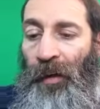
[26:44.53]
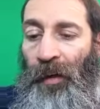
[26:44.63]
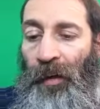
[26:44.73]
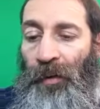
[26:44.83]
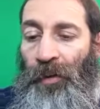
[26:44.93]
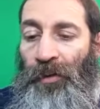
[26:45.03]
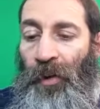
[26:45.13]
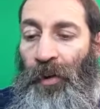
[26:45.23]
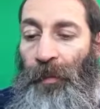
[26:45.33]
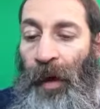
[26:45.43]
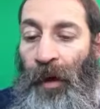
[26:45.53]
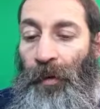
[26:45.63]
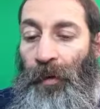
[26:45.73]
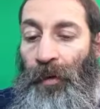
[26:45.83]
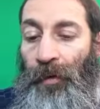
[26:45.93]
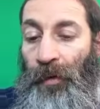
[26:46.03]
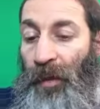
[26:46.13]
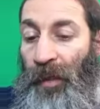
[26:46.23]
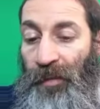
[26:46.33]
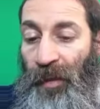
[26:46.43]
uh, to show them how
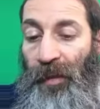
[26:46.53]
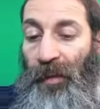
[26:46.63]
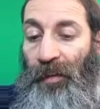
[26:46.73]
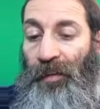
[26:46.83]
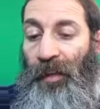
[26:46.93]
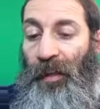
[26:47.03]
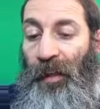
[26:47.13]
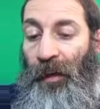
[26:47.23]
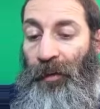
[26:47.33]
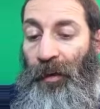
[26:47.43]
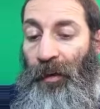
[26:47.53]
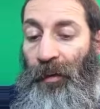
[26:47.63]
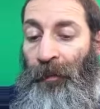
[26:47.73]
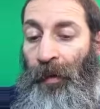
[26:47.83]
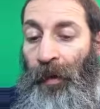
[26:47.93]
easy it is to eat healthier.